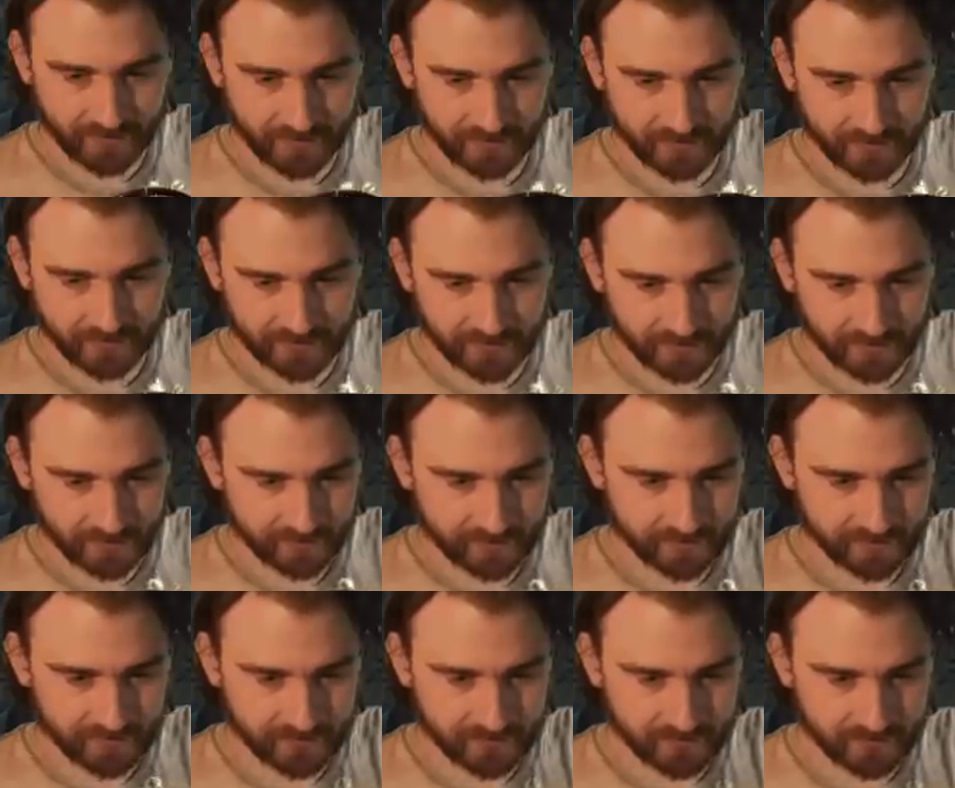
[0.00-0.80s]
anything.
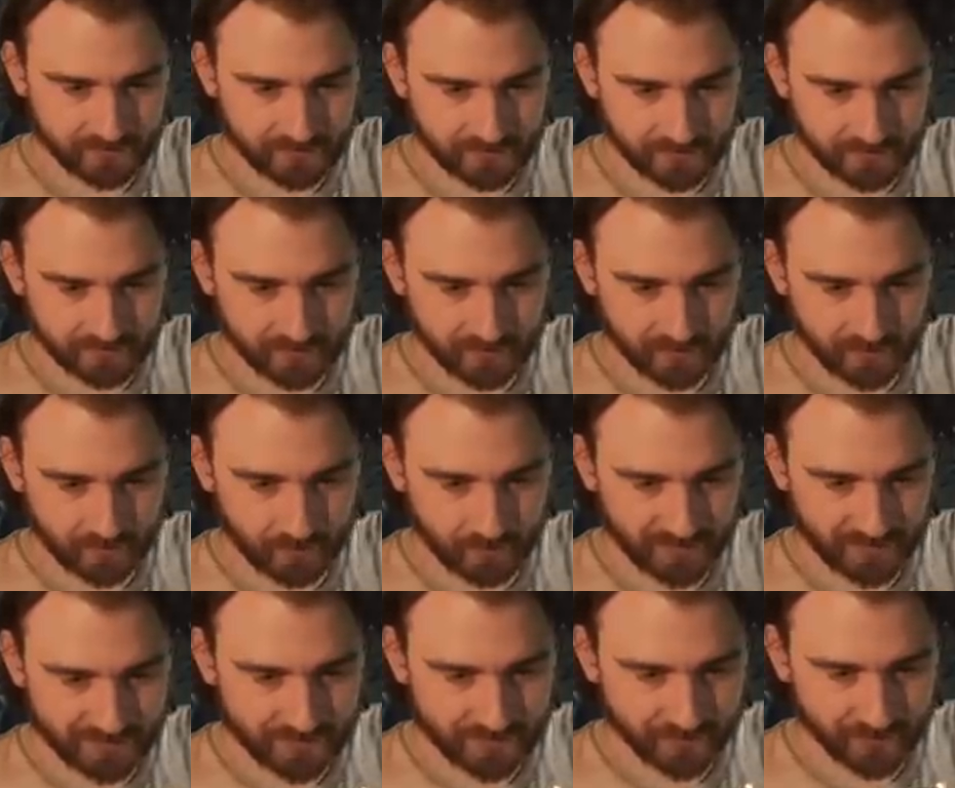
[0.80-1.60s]
Okay.
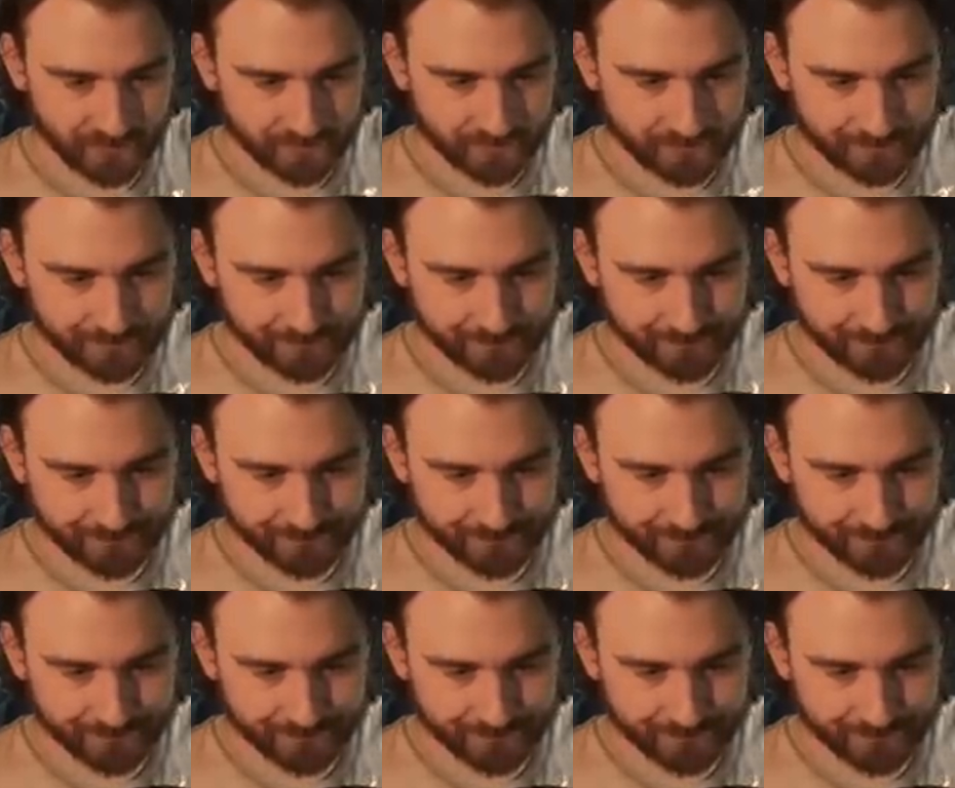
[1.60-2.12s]
Well, my turn then.